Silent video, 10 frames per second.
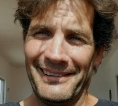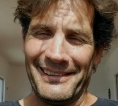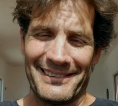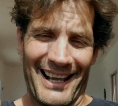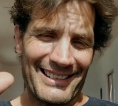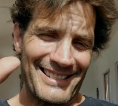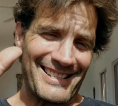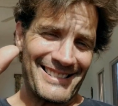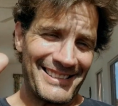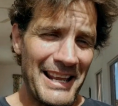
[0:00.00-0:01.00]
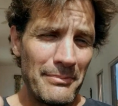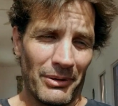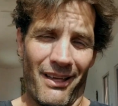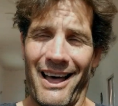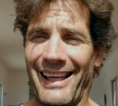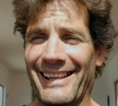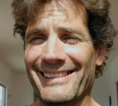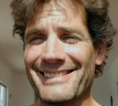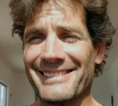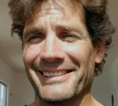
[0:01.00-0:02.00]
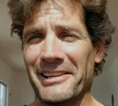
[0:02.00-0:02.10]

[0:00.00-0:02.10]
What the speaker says: that is stabilized